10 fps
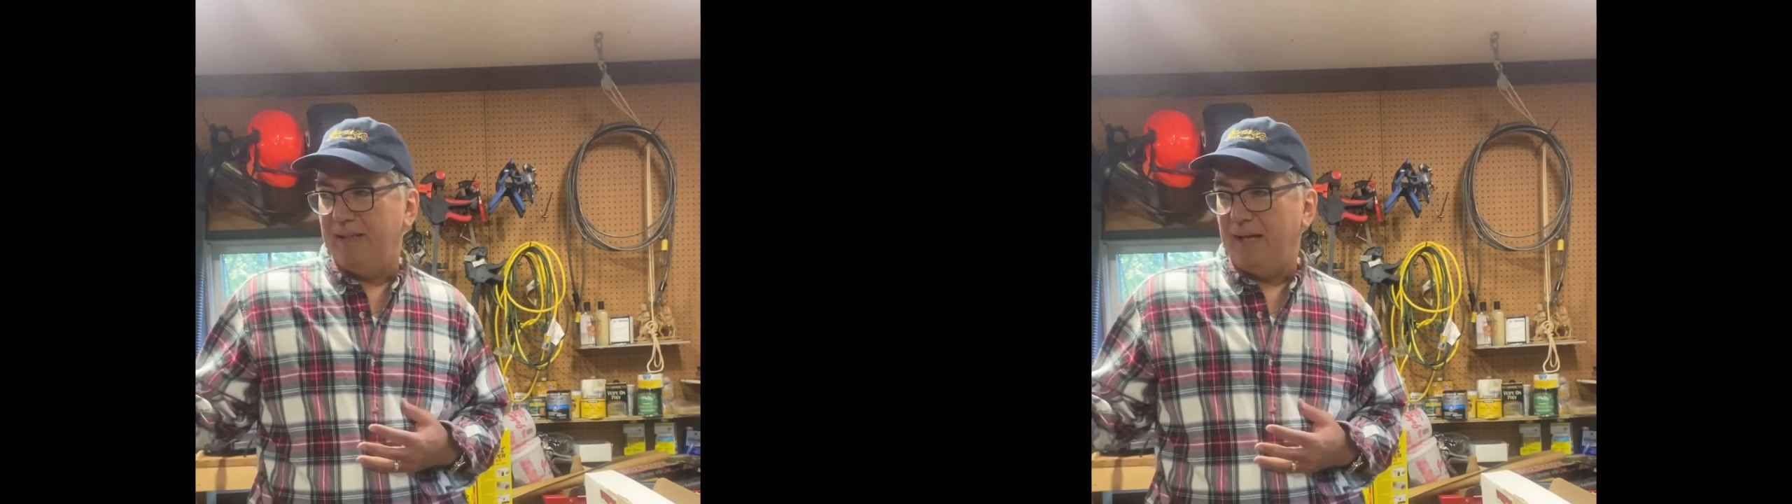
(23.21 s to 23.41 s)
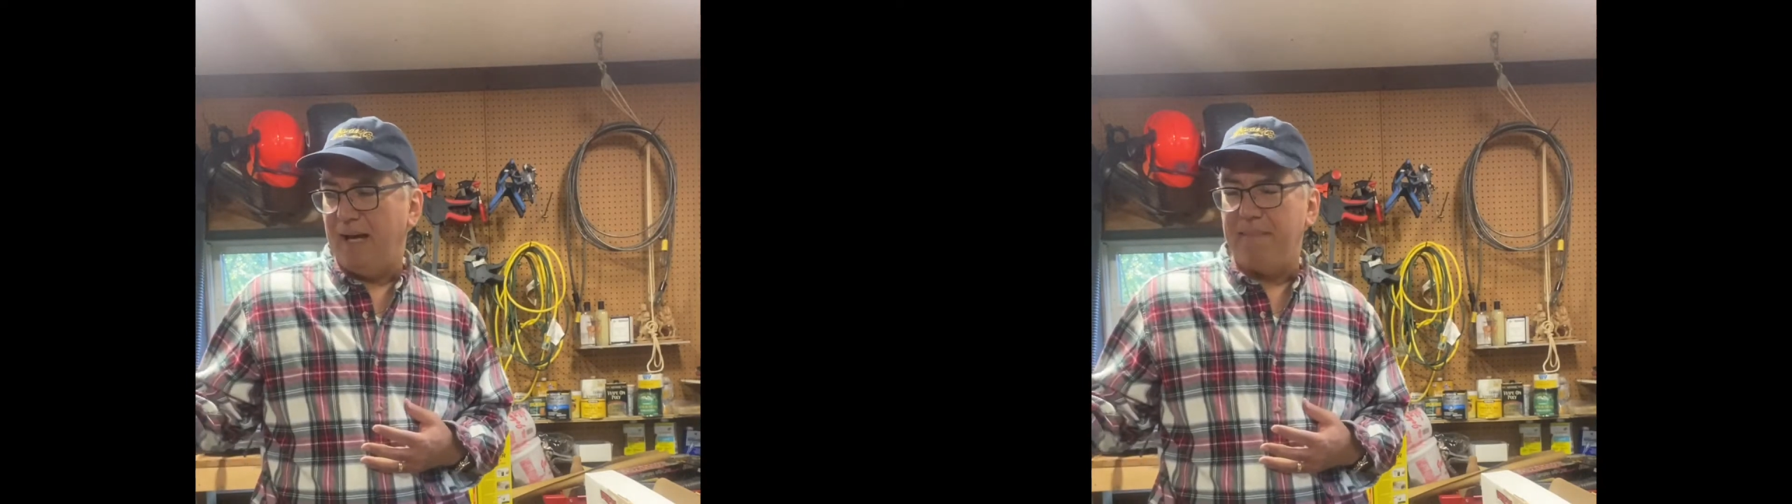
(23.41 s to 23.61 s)

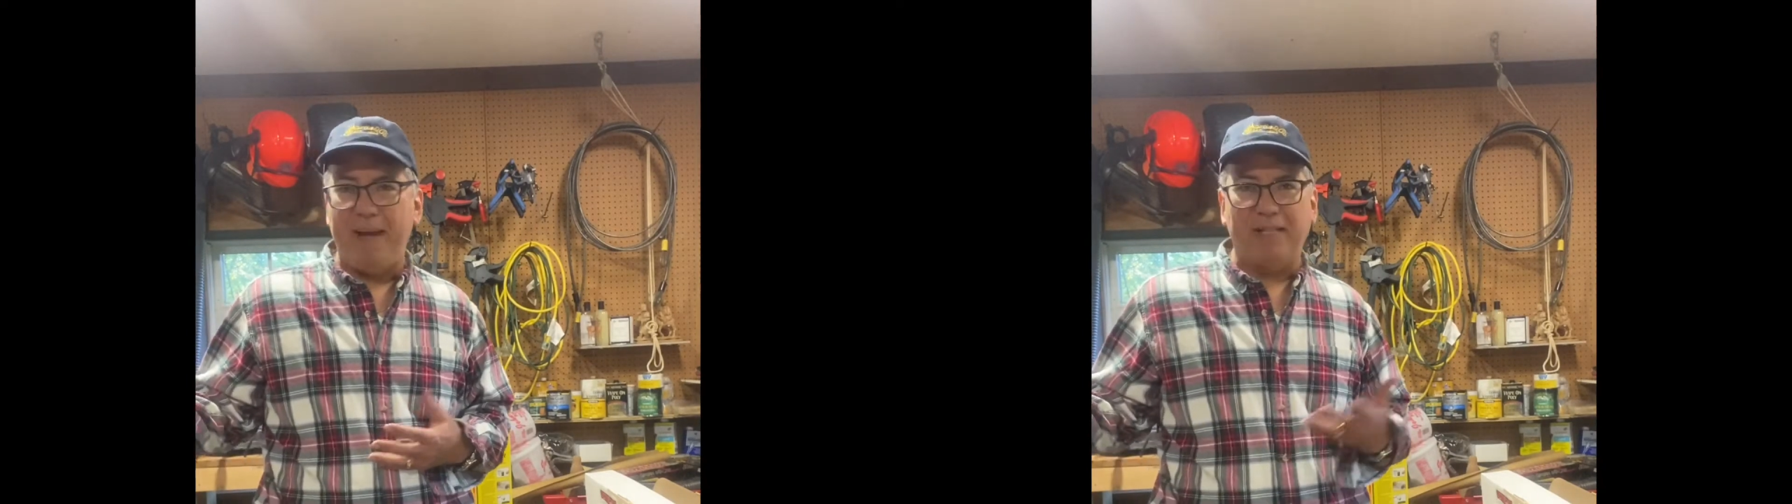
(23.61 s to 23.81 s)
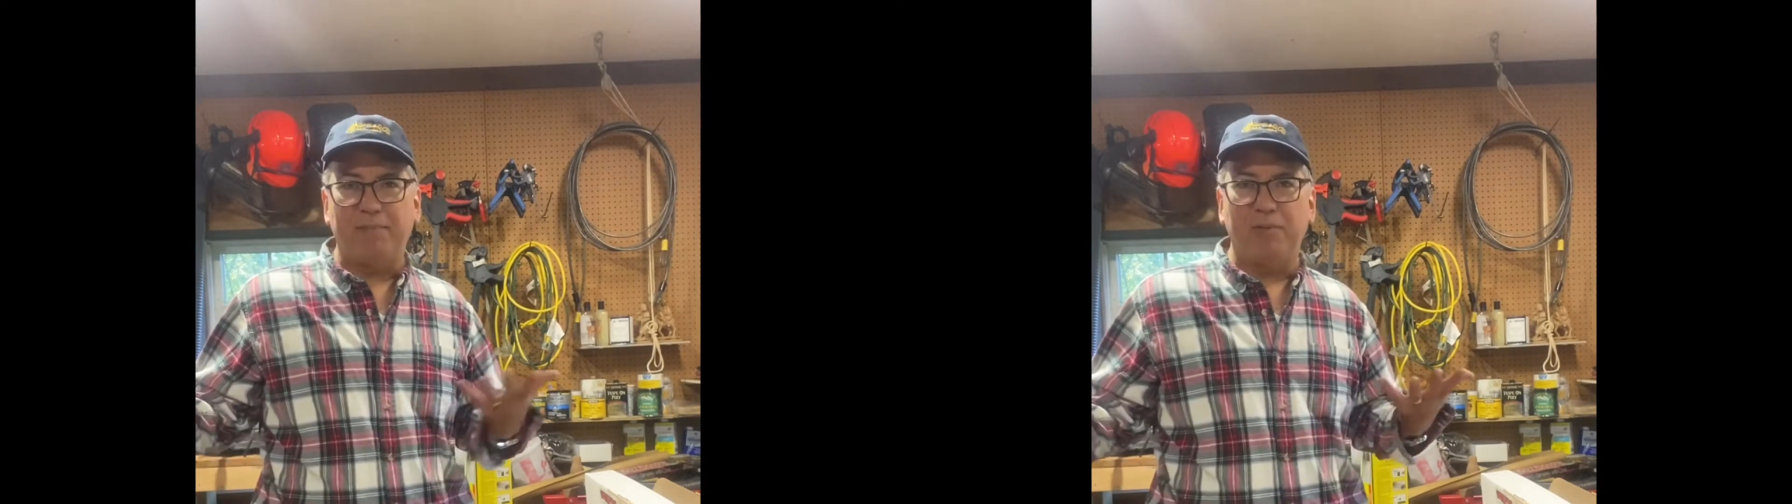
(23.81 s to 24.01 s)

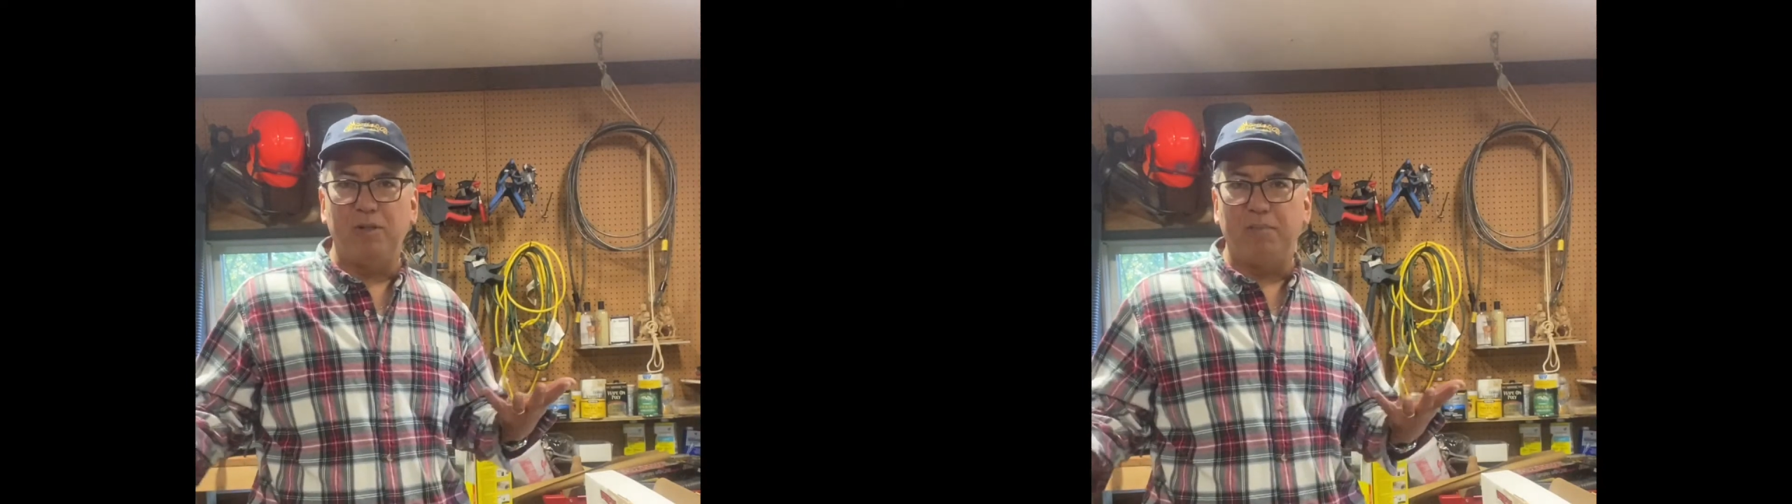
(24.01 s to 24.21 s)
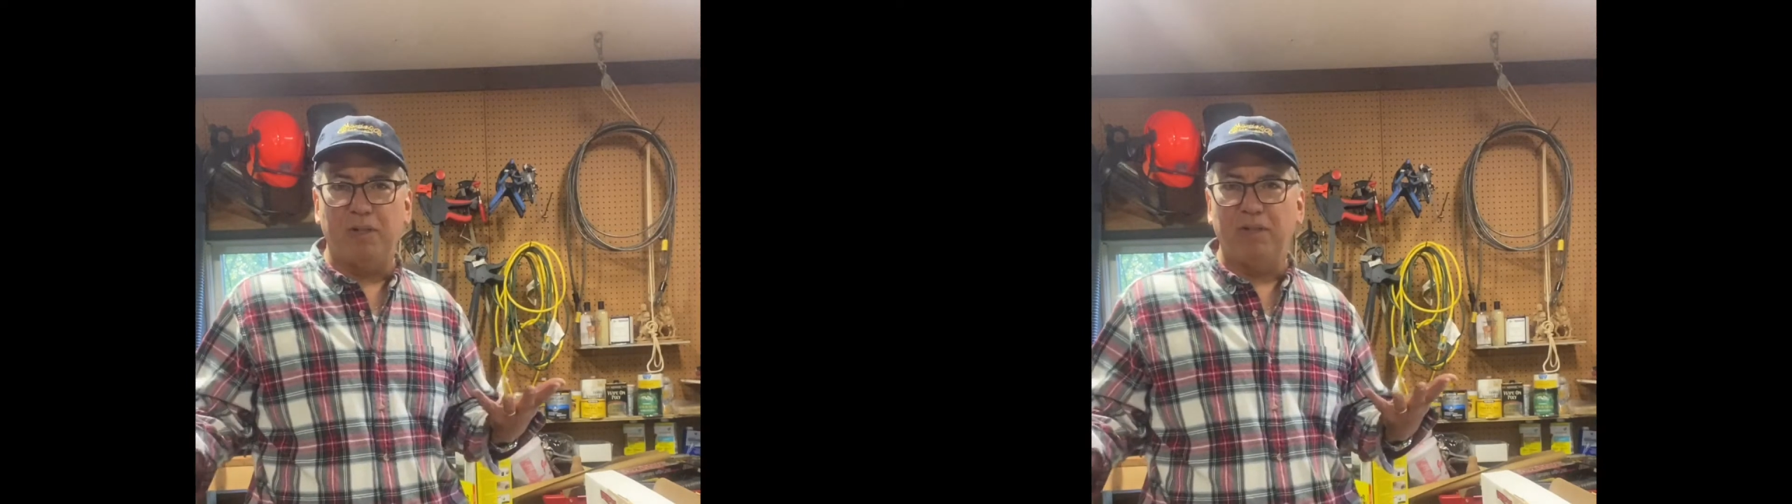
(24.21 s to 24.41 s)
mouse
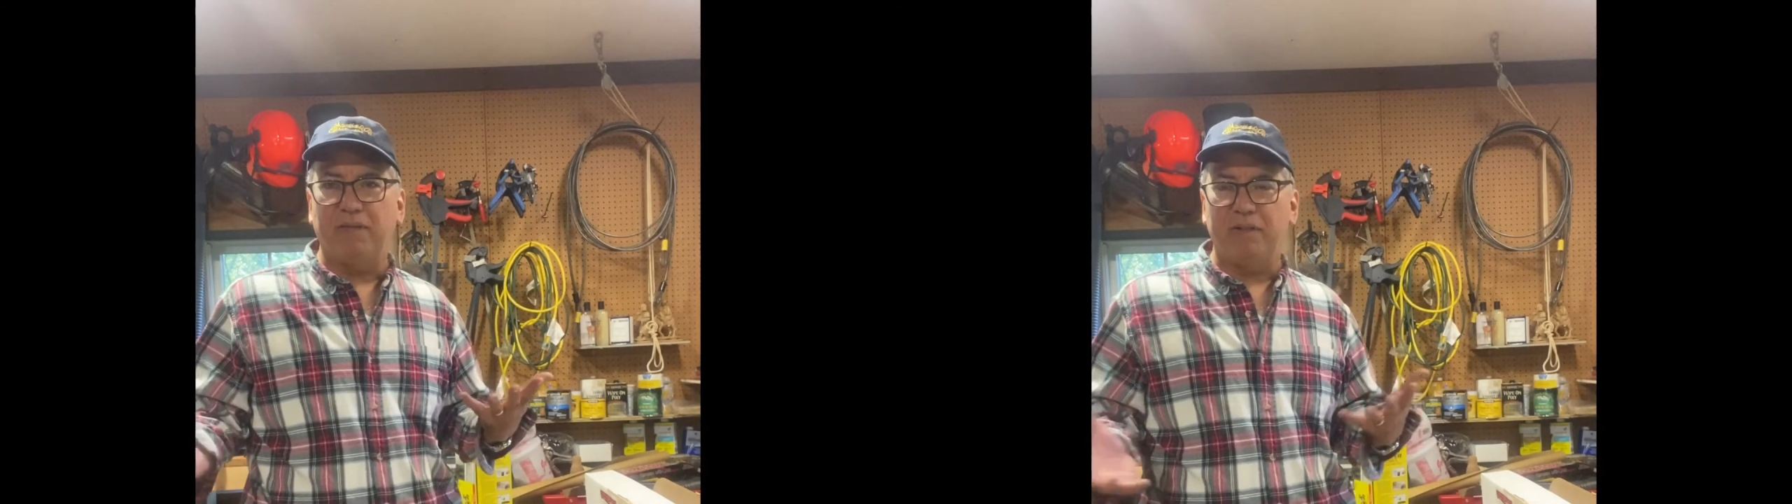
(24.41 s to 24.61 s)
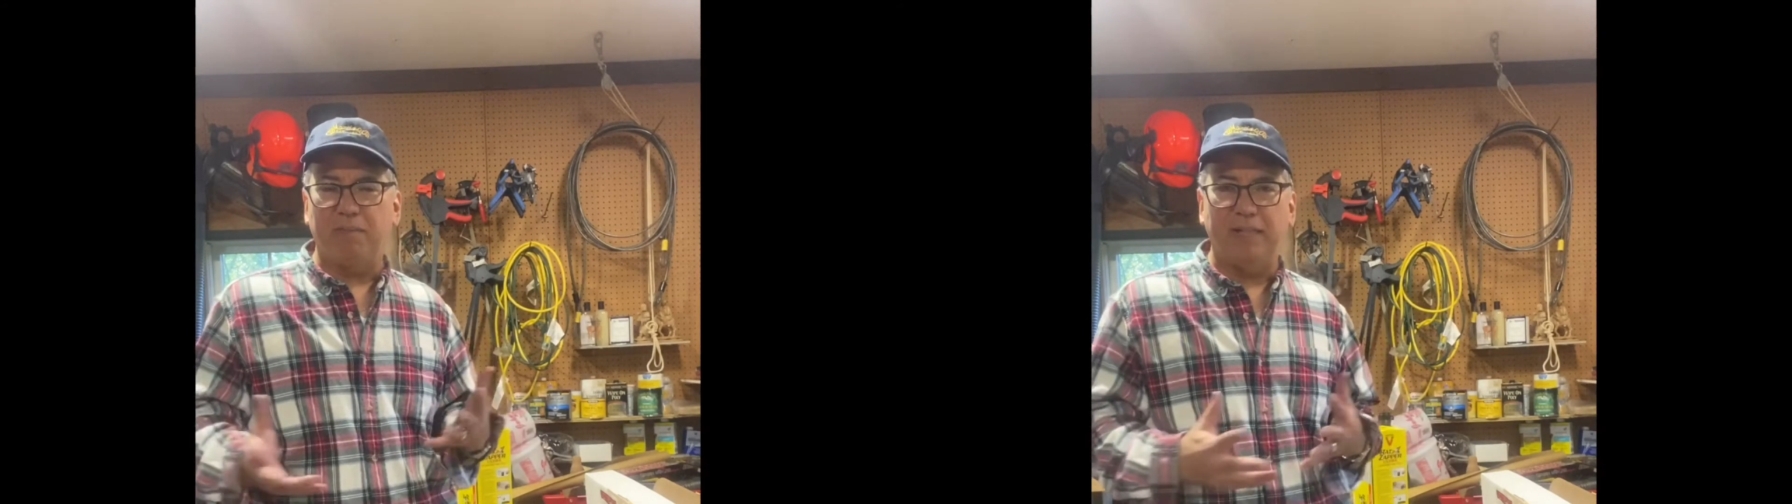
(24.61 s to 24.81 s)
poop all over the